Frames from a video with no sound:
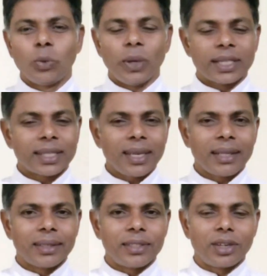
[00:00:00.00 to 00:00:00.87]
We are still
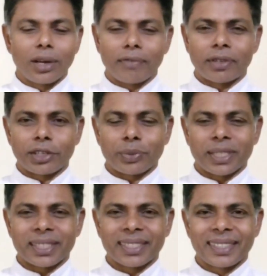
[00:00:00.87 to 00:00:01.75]
in the joy of
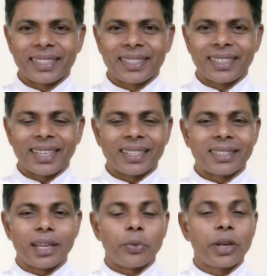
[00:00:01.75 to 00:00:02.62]
Christmas, and
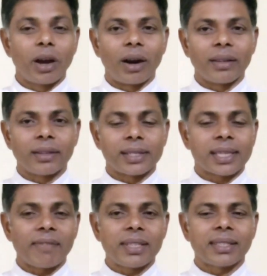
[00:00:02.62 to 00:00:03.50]
today we are on the
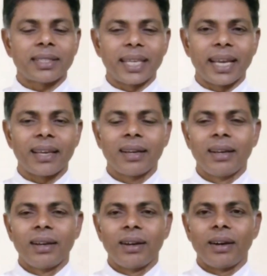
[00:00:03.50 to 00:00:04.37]
seventh day
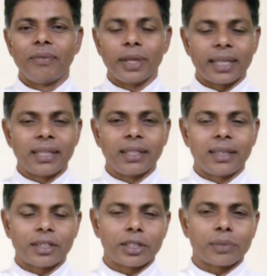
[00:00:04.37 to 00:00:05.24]
within
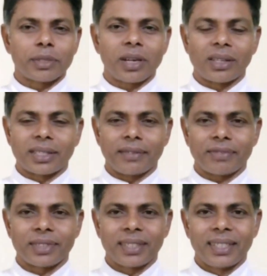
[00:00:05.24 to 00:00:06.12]
the Christmas
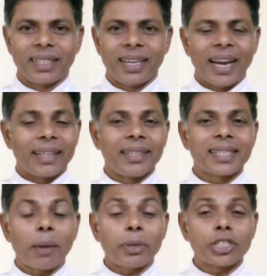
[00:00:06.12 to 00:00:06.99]
octave. And
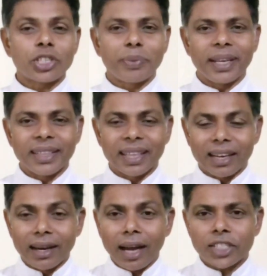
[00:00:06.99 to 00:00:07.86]
this happens to be the
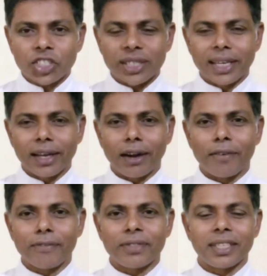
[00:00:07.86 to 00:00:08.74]
last day
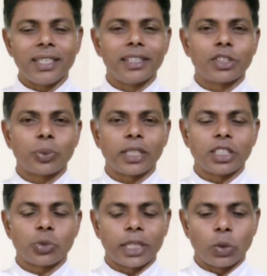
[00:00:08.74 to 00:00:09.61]
of the year
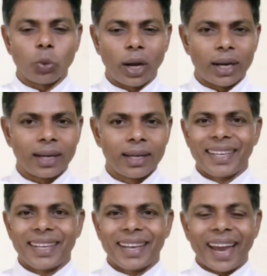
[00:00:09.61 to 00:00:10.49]
2021
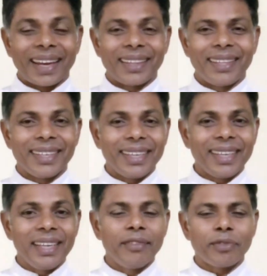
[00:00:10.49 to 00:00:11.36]
and
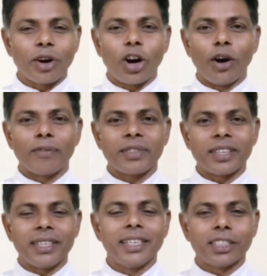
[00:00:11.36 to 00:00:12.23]
the eve of
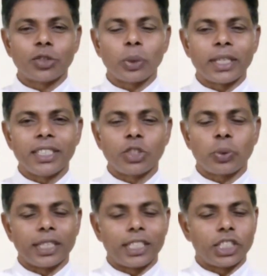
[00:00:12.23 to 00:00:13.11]
the year
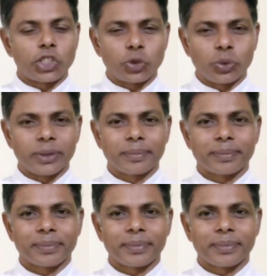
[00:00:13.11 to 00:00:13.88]
2022.